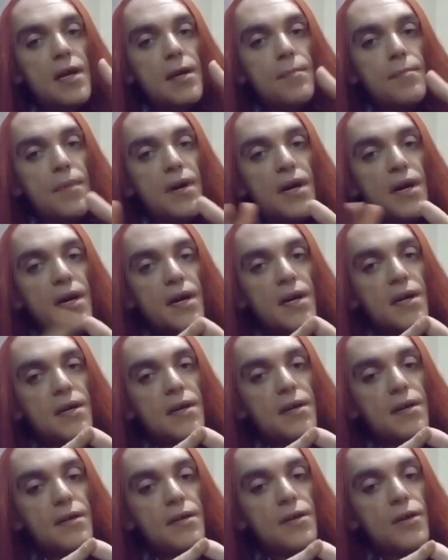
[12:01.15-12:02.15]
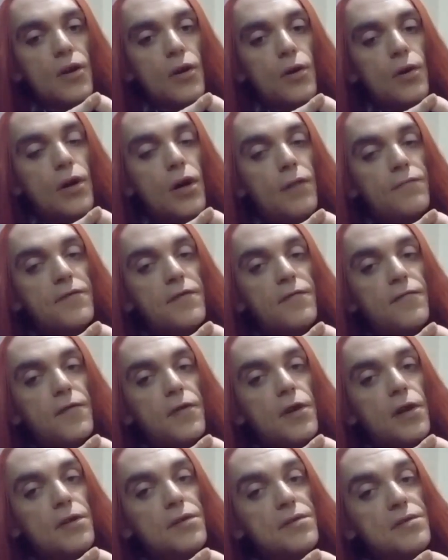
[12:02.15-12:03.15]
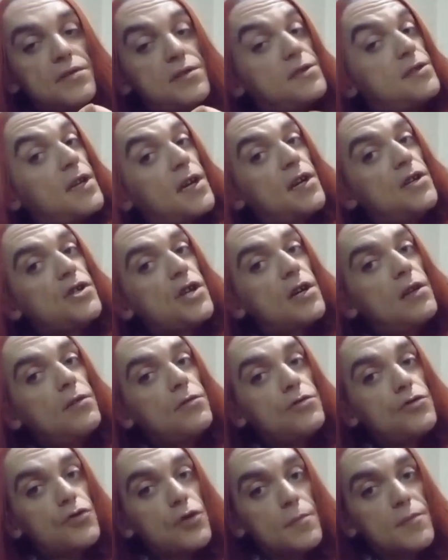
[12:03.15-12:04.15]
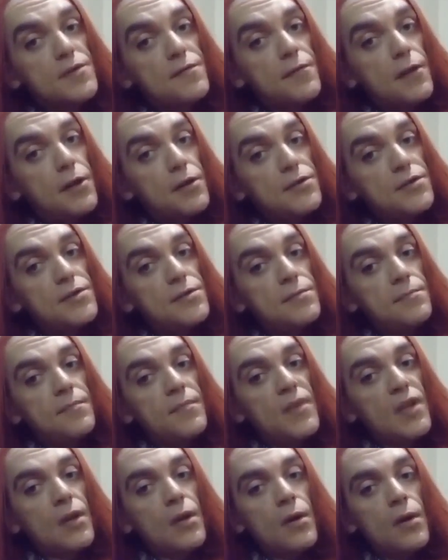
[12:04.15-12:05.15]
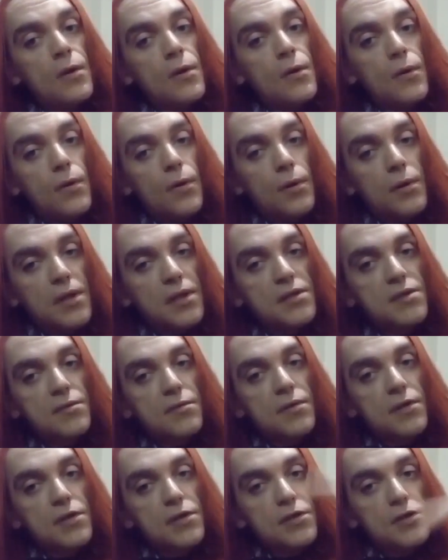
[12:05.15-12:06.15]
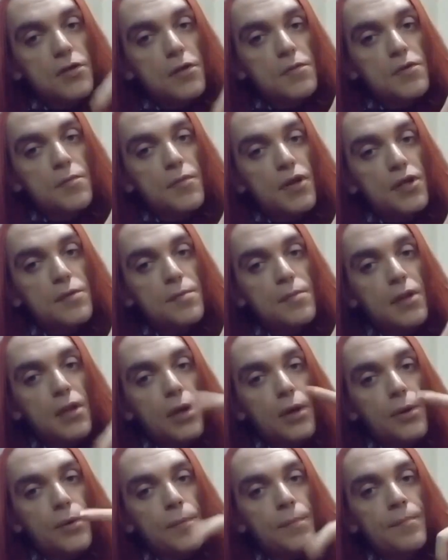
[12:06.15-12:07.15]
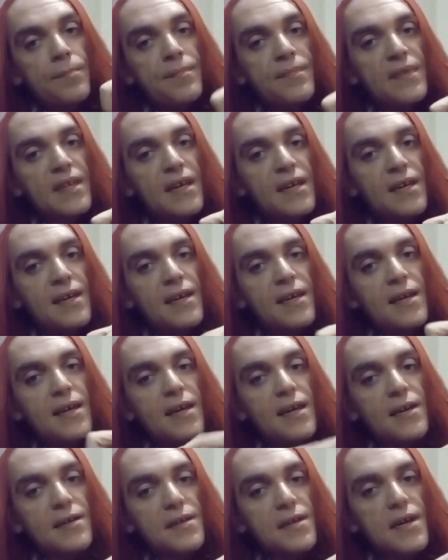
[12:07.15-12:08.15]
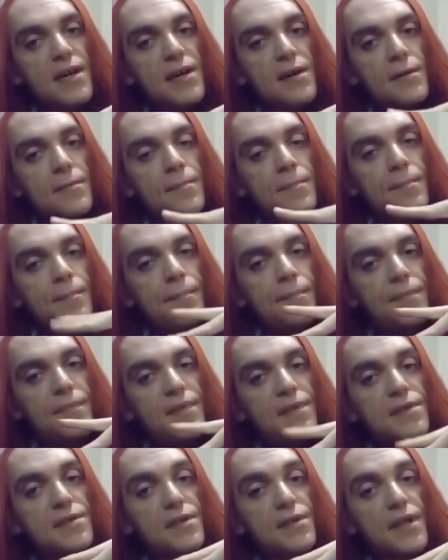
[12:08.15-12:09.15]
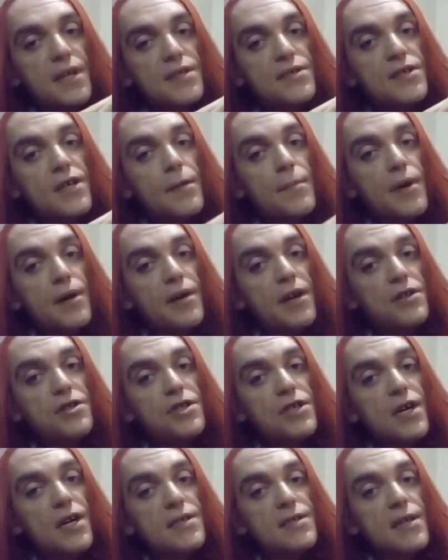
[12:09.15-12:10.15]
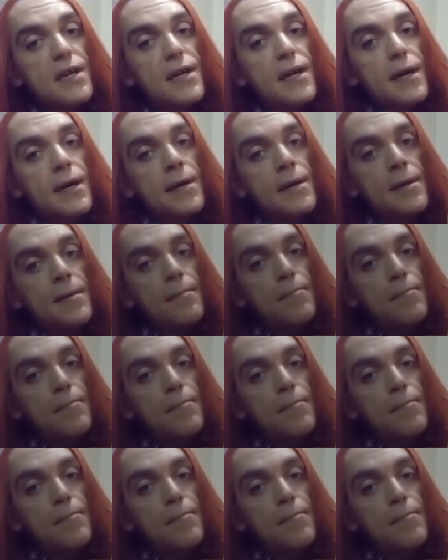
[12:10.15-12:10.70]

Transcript: and my often forgotten second channel, Strum's Vlogs. All links are in the description box below. And yeah, until next time, I'll catch you guys later.